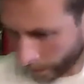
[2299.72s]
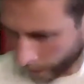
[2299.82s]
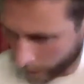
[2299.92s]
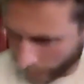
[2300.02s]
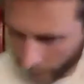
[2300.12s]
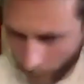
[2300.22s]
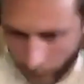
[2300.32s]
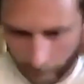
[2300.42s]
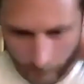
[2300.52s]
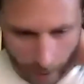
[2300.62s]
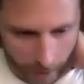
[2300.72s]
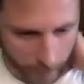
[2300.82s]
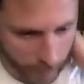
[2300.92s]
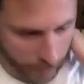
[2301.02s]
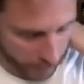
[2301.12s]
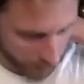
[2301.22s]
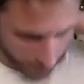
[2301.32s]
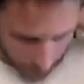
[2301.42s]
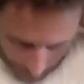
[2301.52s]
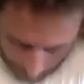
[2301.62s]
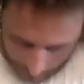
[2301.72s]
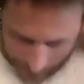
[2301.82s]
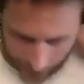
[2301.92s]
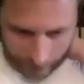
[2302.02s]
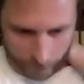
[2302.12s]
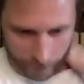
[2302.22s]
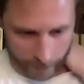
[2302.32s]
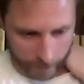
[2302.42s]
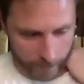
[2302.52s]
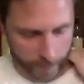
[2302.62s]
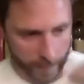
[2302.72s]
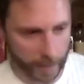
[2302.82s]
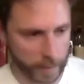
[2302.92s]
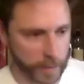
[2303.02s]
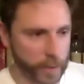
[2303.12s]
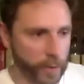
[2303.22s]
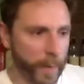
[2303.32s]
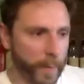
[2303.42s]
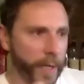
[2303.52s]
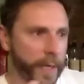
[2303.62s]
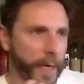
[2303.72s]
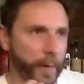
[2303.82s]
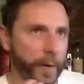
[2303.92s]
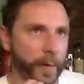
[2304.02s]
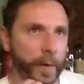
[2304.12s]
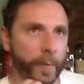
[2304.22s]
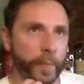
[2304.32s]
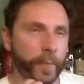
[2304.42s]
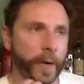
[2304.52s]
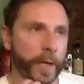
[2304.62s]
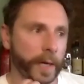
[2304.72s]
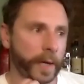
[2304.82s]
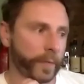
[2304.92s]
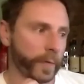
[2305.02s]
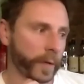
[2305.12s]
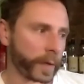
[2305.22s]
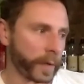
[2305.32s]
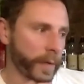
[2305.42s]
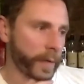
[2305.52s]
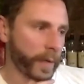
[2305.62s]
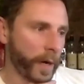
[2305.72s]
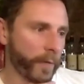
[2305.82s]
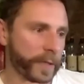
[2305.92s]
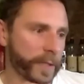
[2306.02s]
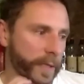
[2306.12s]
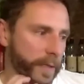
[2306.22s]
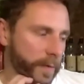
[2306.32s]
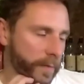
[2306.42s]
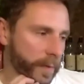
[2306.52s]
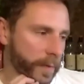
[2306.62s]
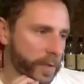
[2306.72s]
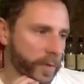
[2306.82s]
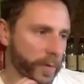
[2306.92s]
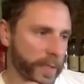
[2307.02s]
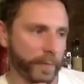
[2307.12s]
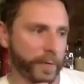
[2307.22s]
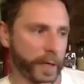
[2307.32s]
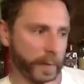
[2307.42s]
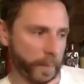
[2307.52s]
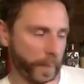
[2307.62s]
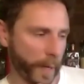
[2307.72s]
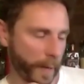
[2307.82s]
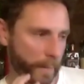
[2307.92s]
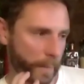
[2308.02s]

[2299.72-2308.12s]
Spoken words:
something quite remarkable, and they're selling for, you know, such great money now, and a really kind of coveted and sought after. But